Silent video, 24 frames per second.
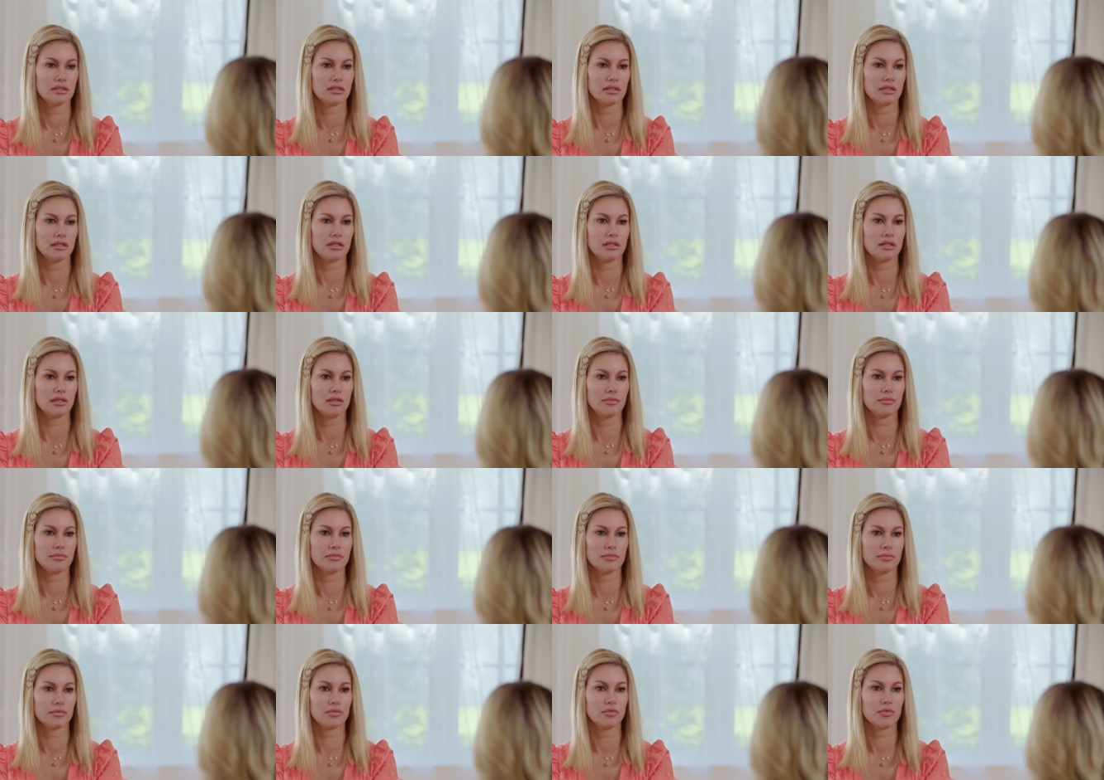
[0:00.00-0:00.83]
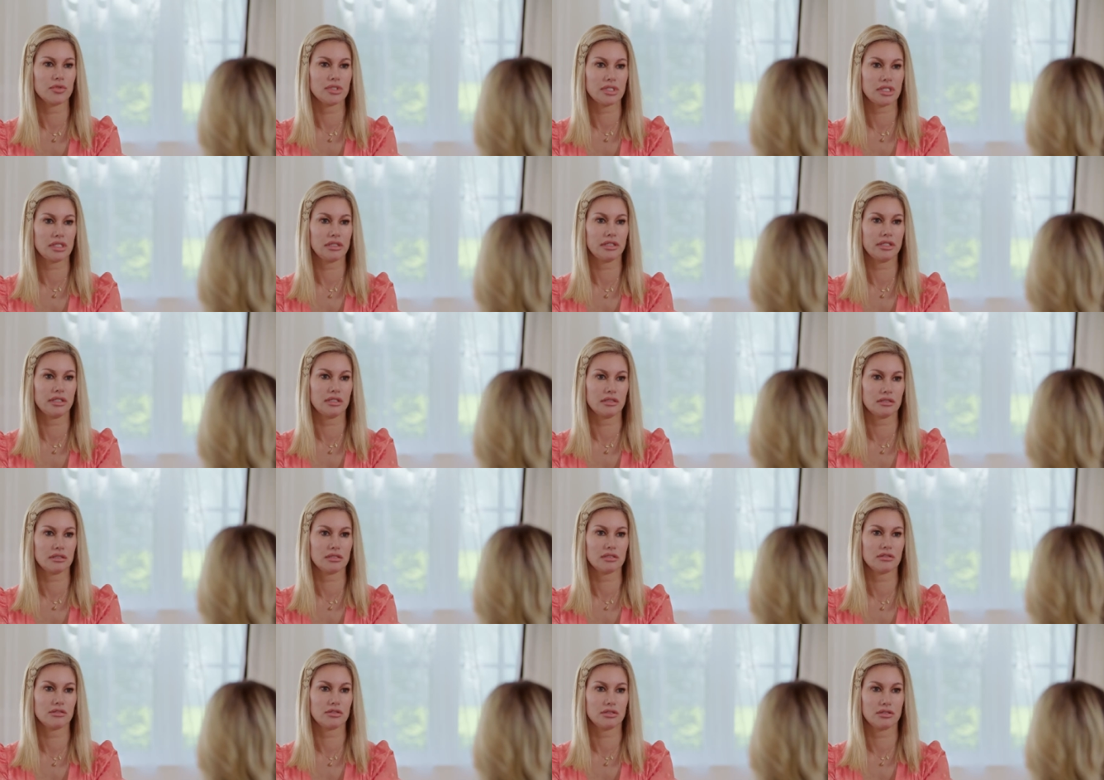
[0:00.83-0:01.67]
um, was
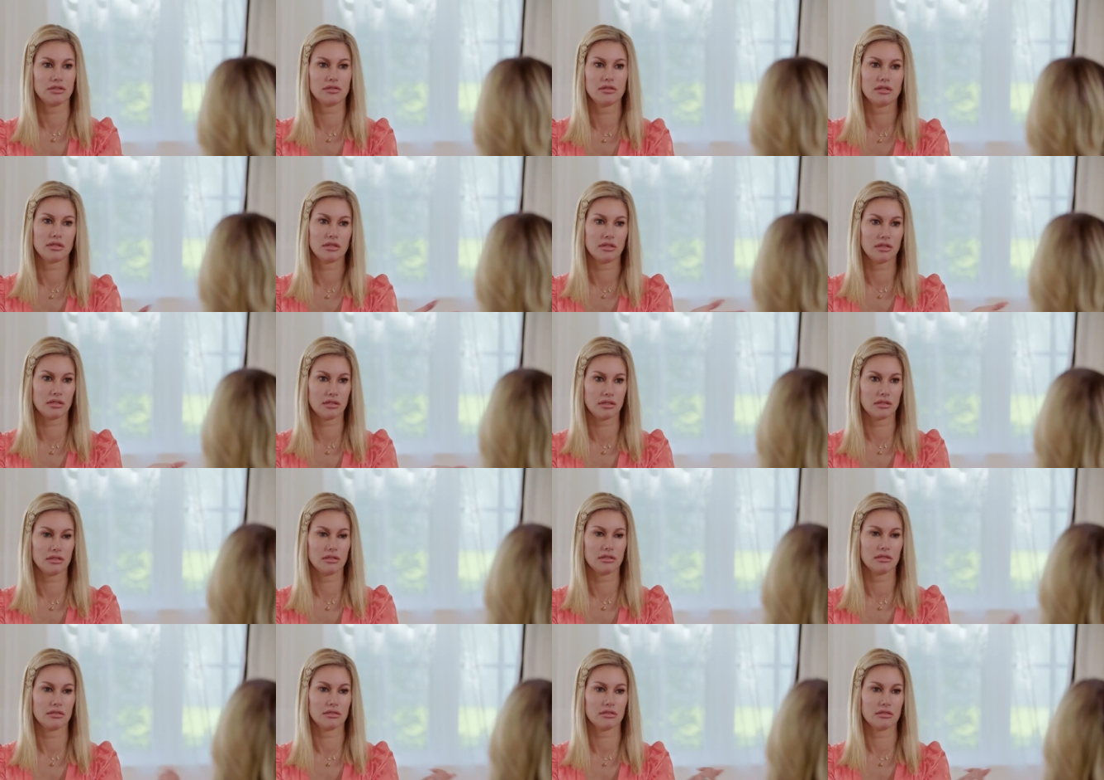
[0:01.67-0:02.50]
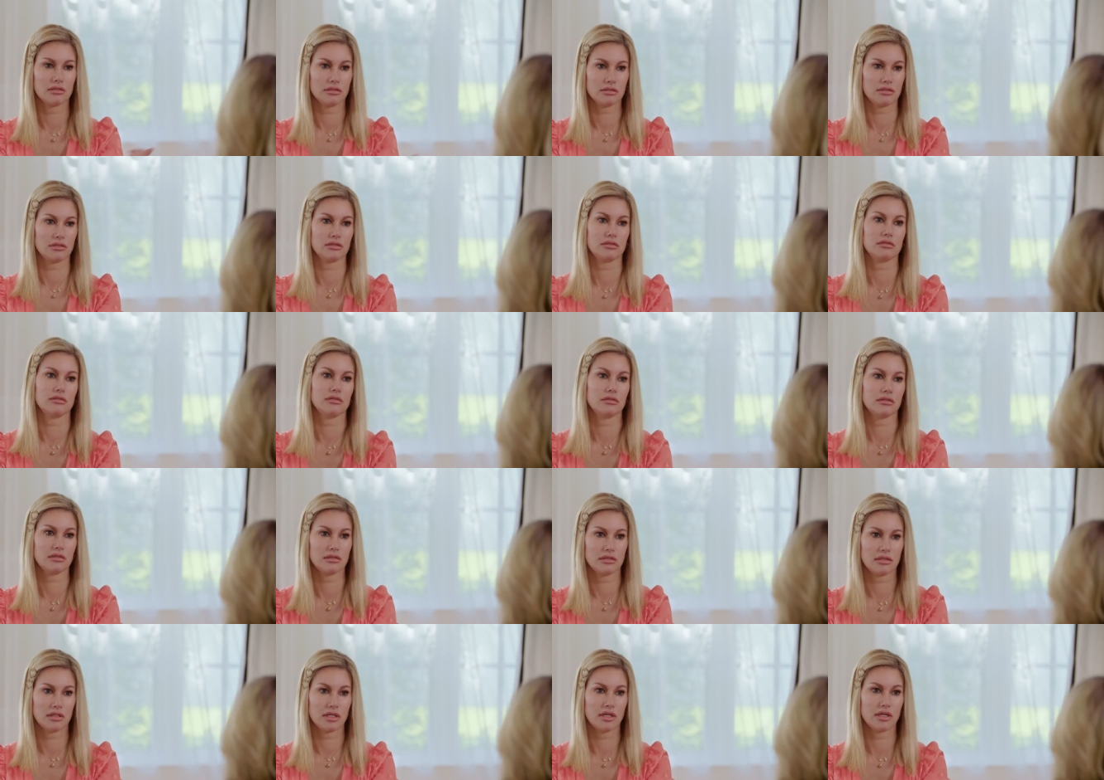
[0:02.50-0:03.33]
linked to the...
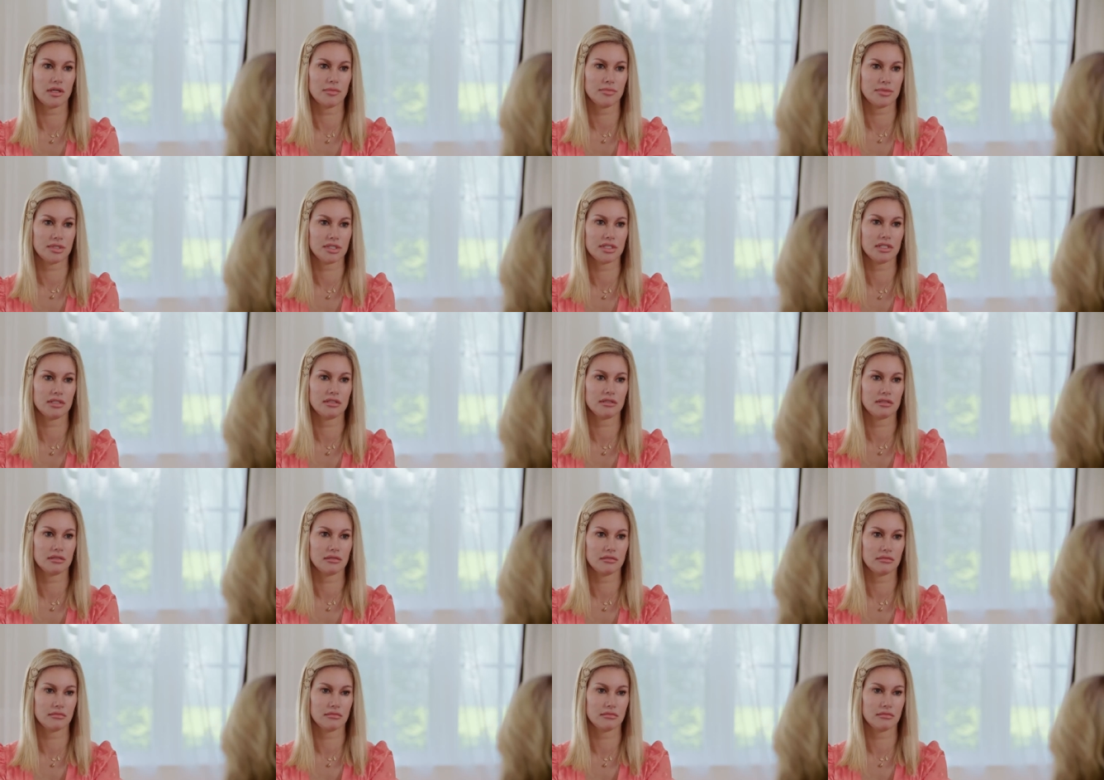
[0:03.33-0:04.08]
Mm. The Epstein